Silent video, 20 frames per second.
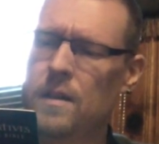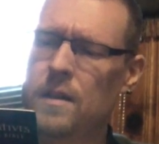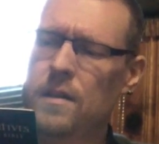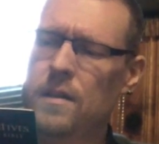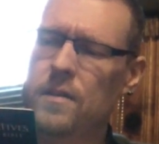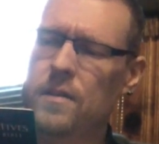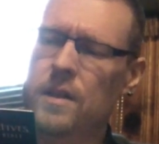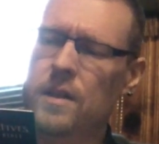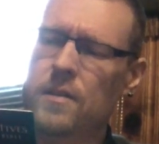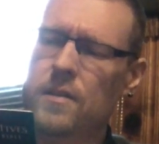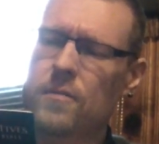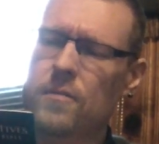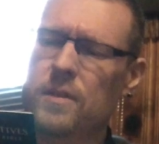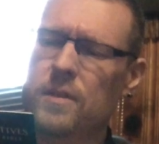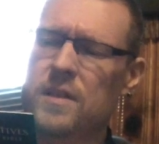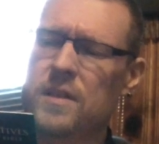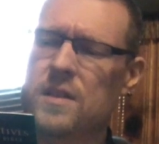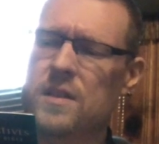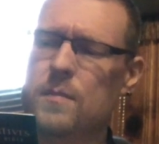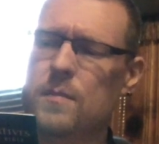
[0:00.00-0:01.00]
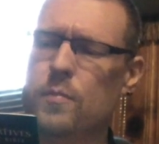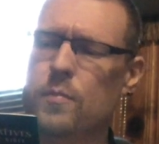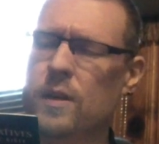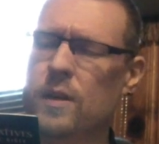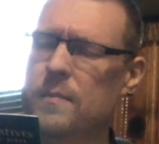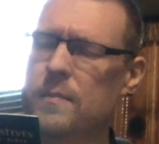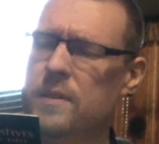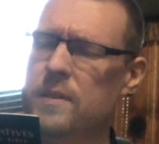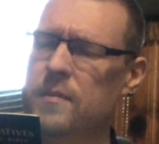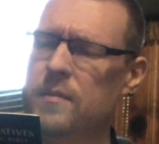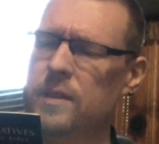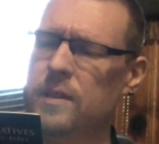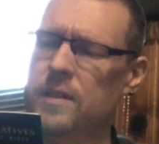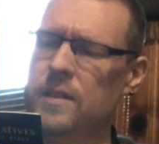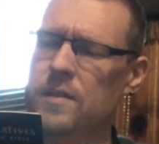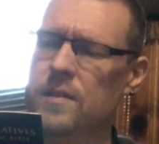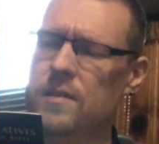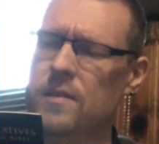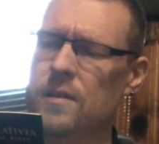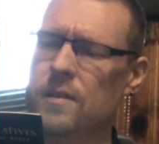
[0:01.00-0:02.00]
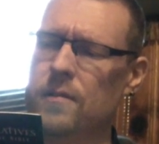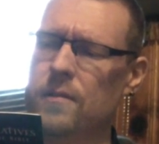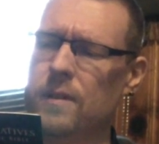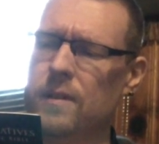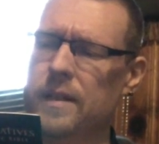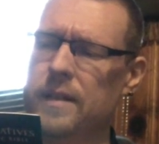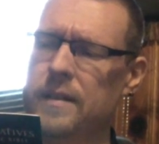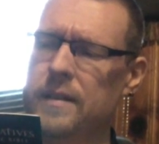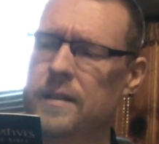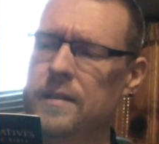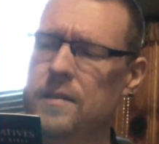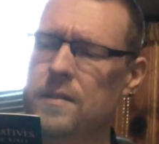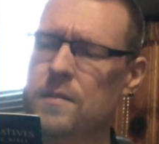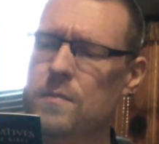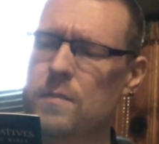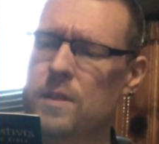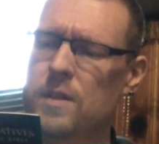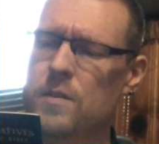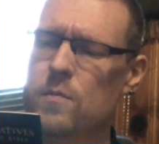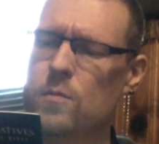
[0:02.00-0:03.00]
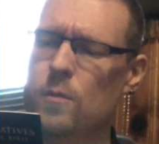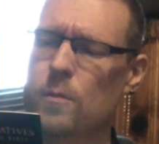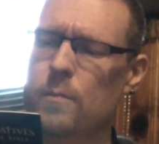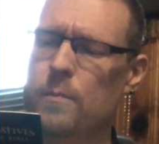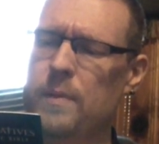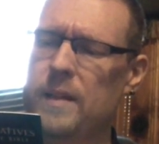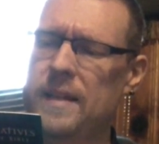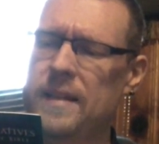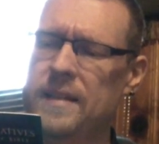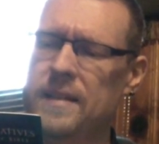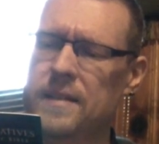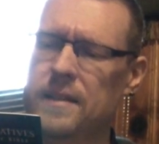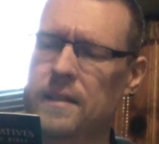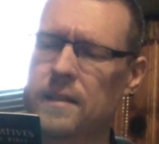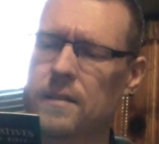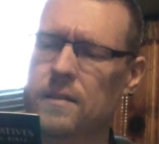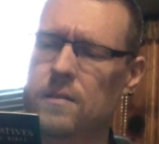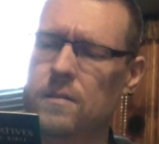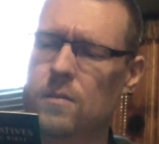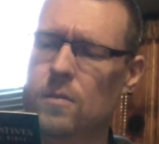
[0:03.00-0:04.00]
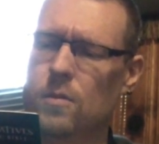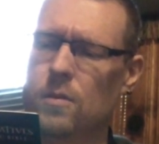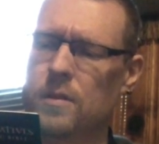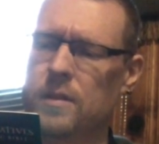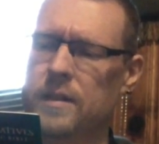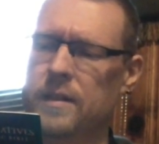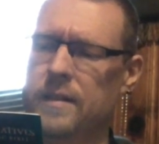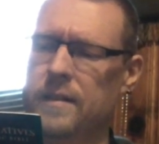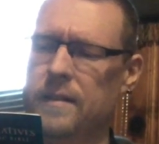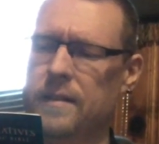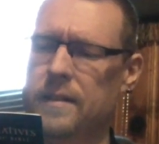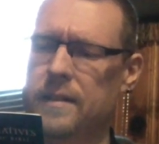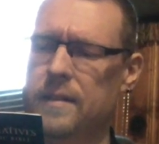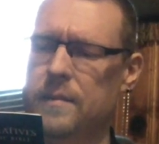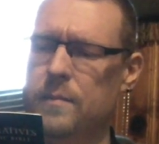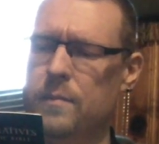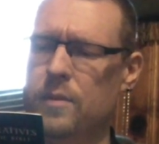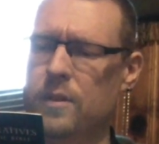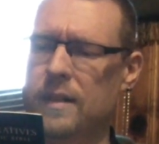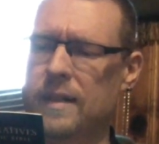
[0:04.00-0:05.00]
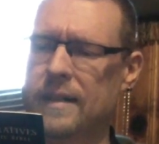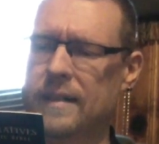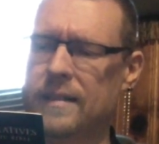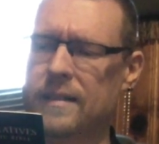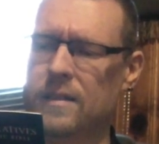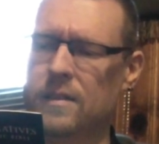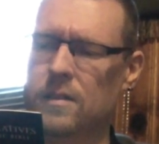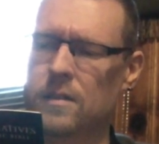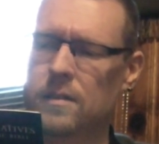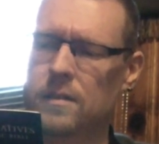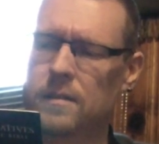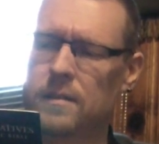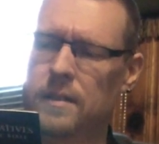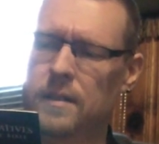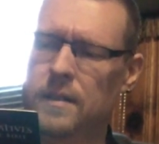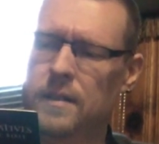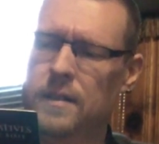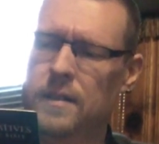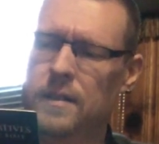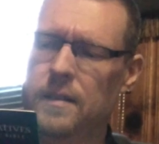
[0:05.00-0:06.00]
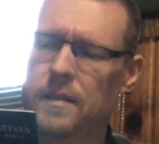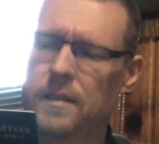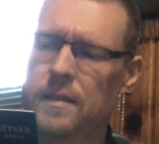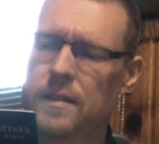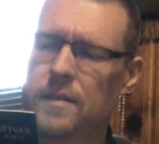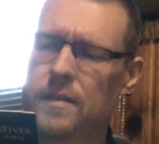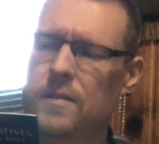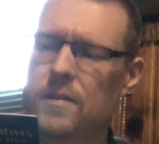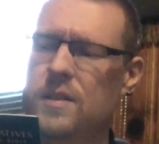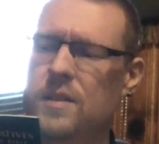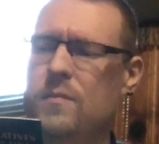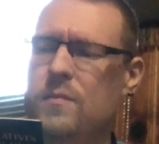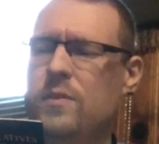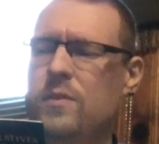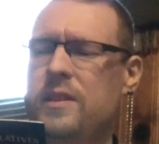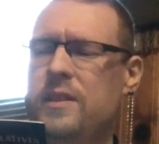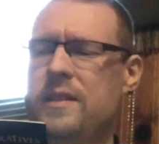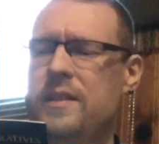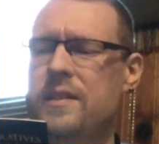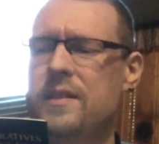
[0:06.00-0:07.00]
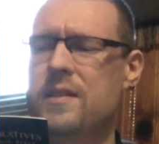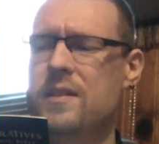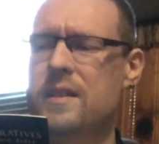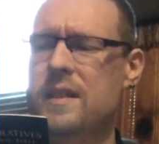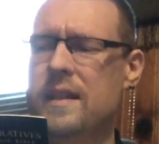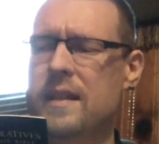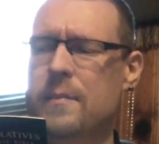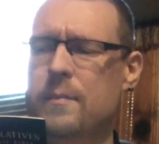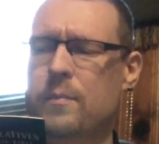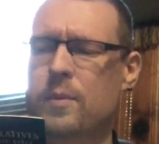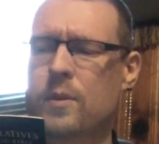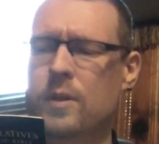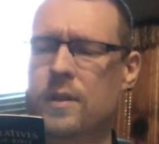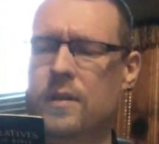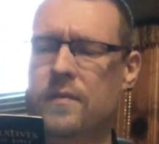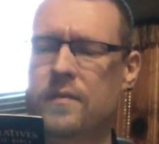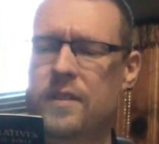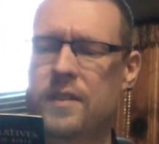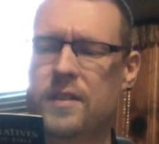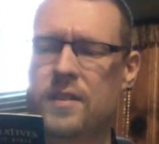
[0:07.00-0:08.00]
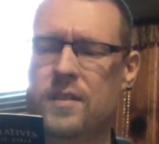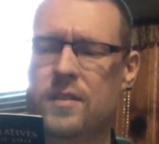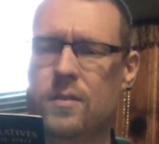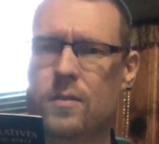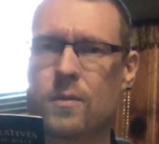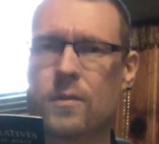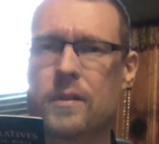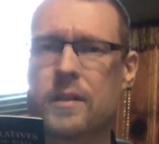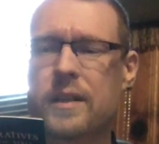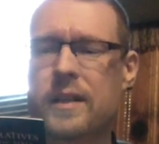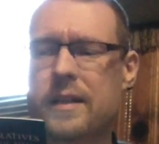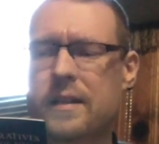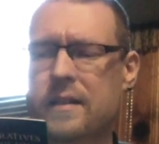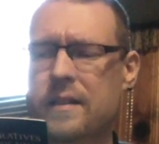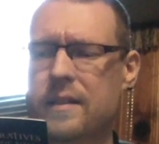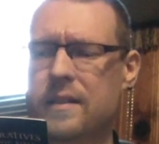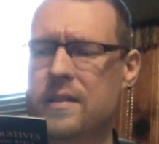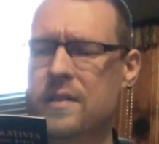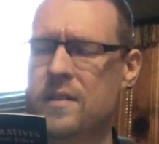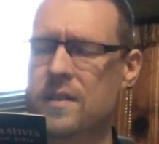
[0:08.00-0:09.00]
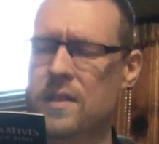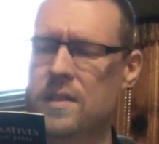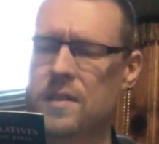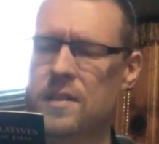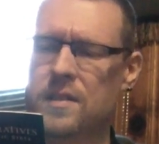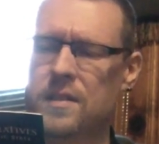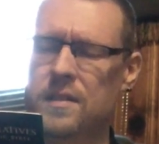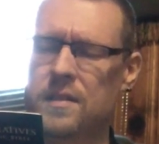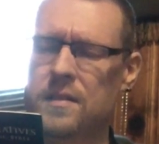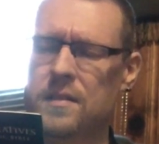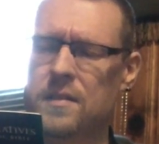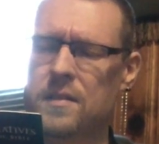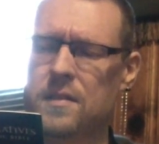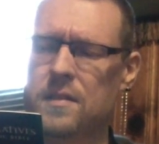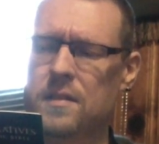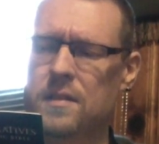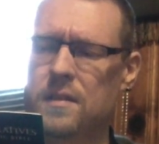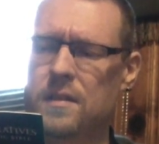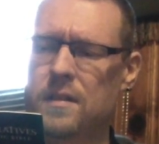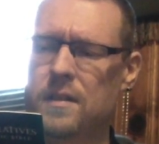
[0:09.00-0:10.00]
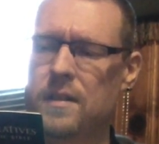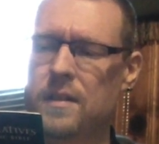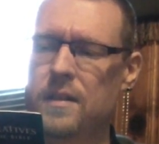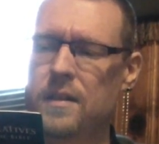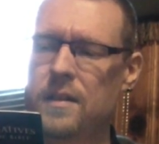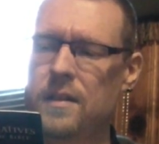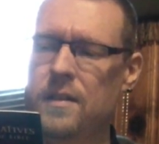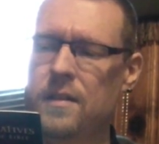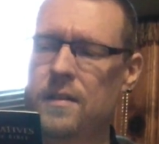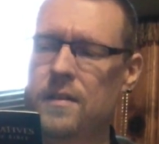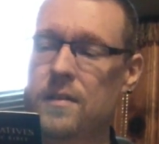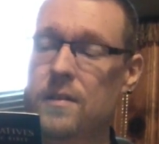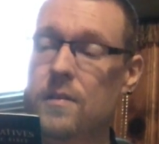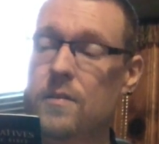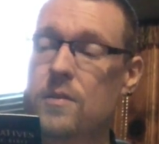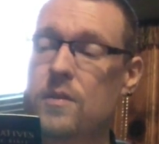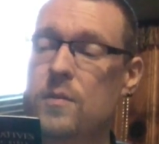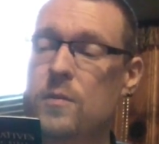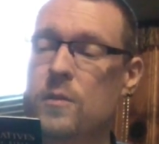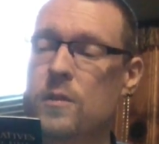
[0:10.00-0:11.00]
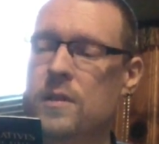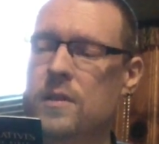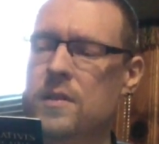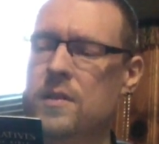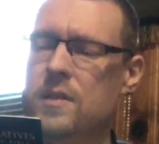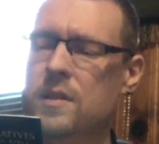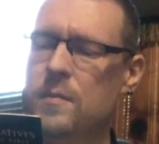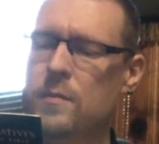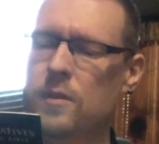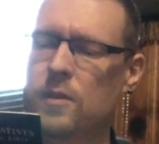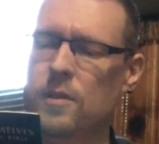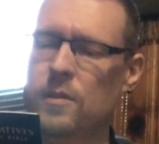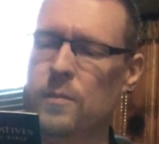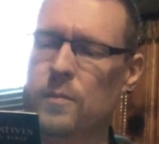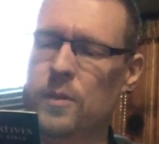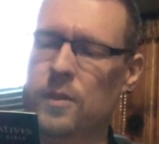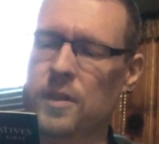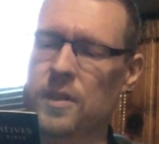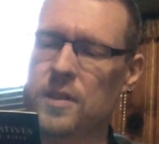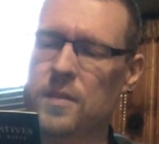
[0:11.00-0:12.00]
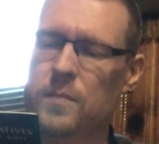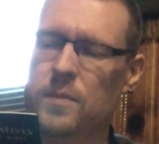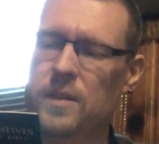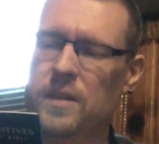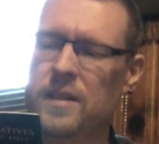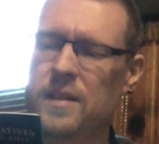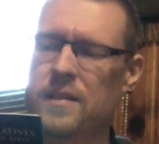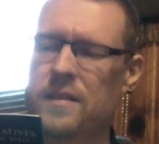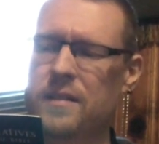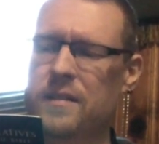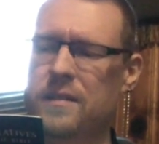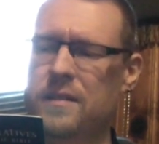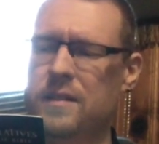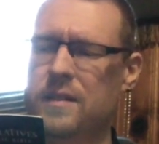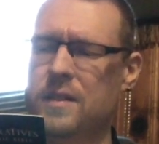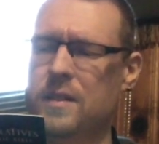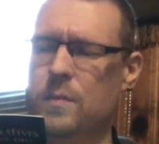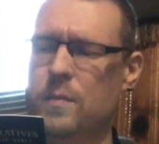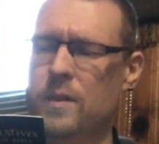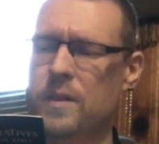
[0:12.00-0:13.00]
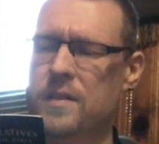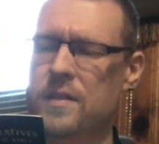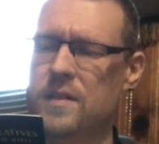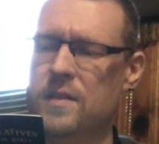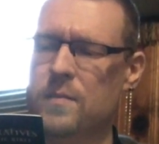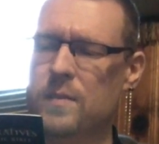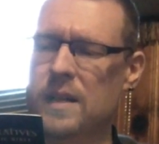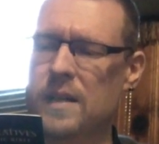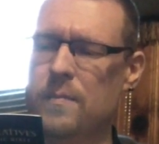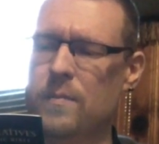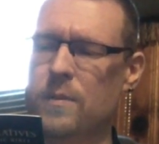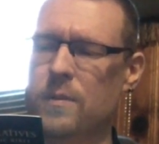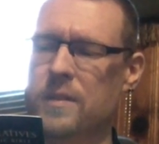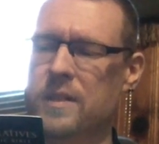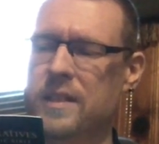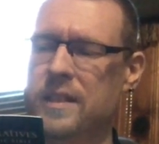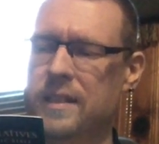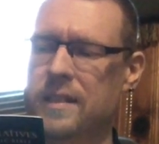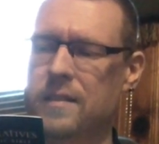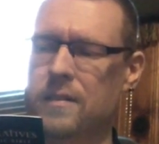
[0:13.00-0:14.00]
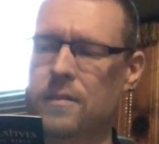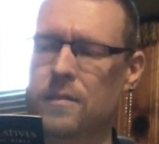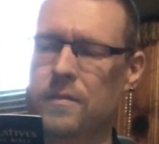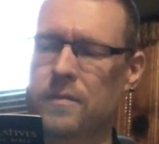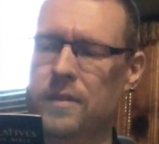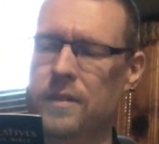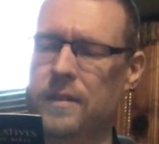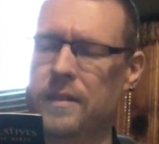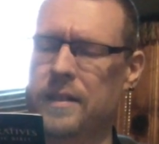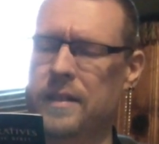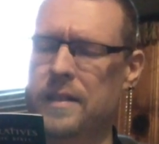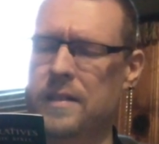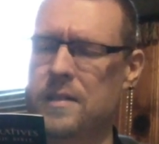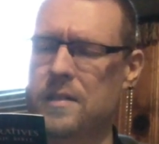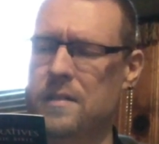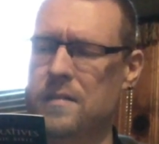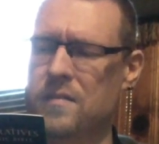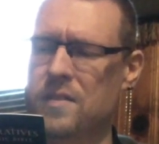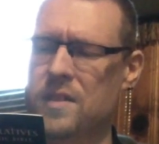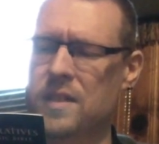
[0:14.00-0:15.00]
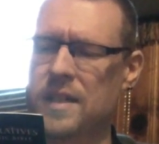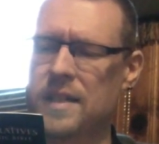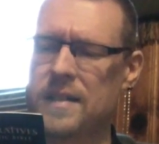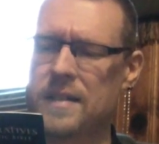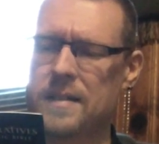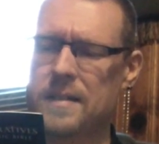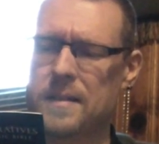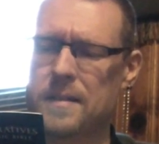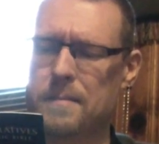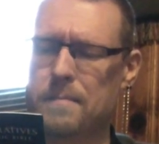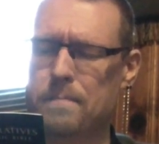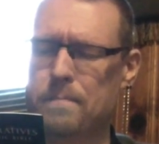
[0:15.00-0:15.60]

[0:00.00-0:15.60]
The other reason prompting me to start writing is much more basic, ordinary, and practical. There simply is not a book of this sort yet in existence. There are numerous similar books, but nothing that expresses my particular variation of Satanism.